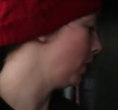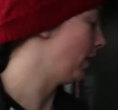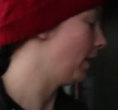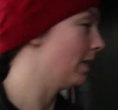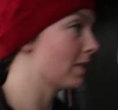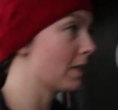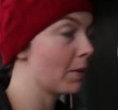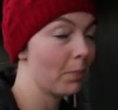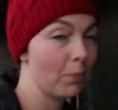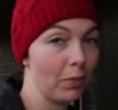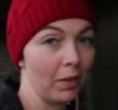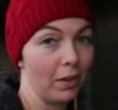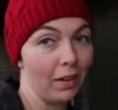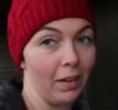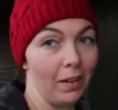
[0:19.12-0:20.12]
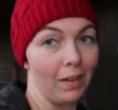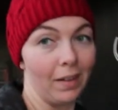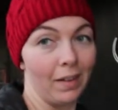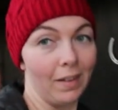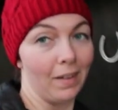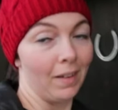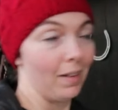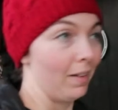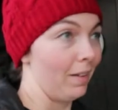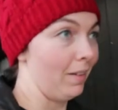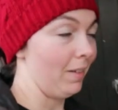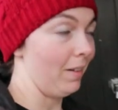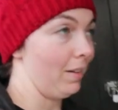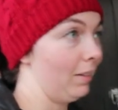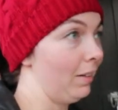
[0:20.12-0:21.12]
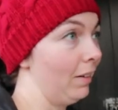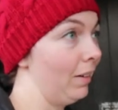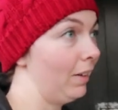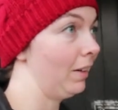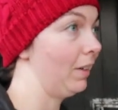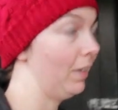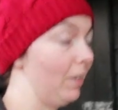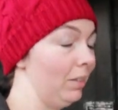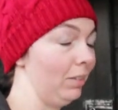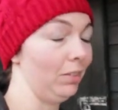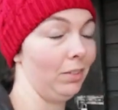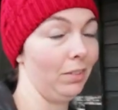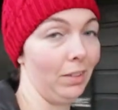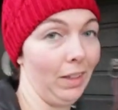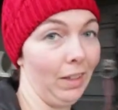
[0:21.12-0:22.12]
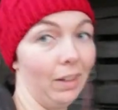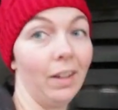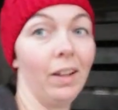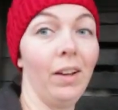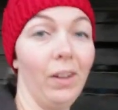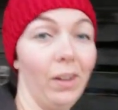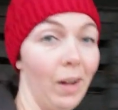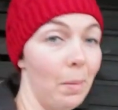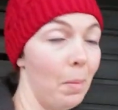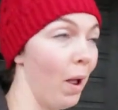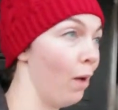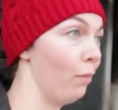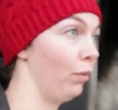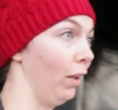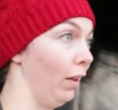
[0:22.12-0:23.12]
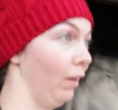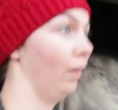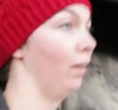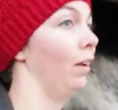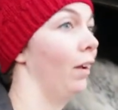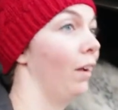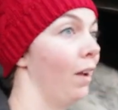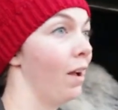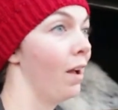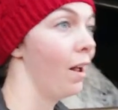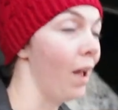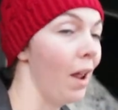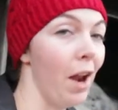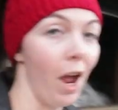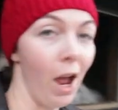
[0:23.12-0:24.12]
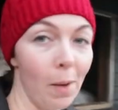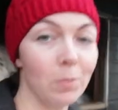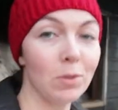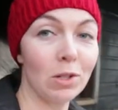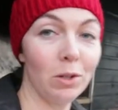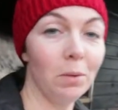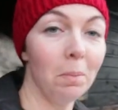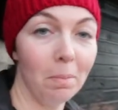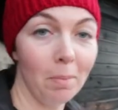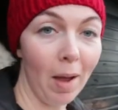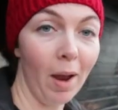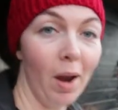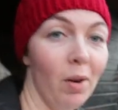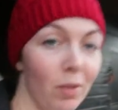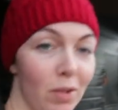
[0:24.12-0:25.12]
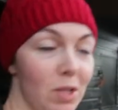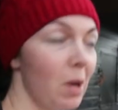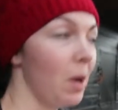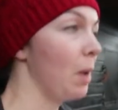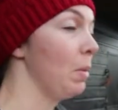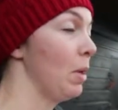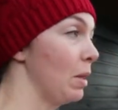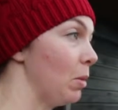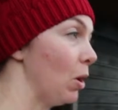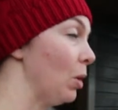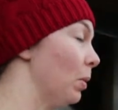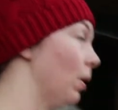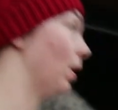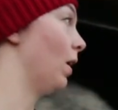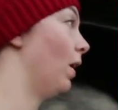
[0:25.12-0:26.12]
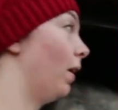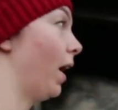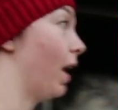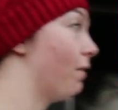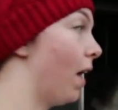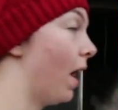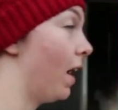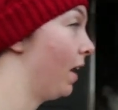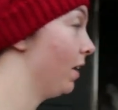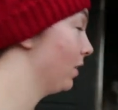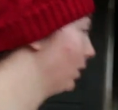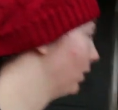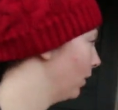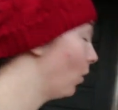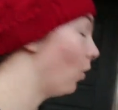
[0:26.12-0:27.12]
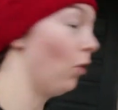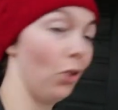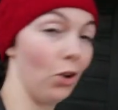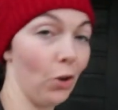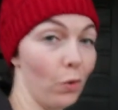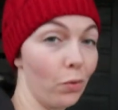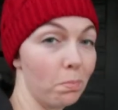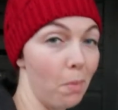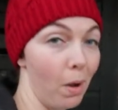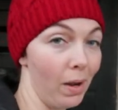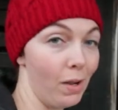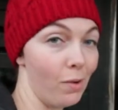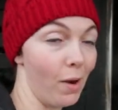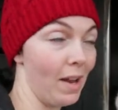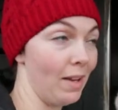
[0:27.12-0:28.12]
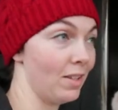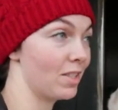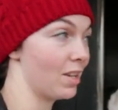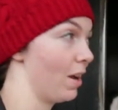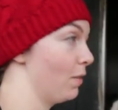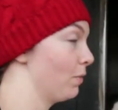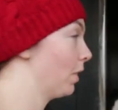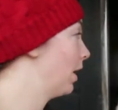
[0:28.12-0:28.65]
Mead. Uh, oi, I am having an absolute mare of a time at the moment. I have had on and off migraines now for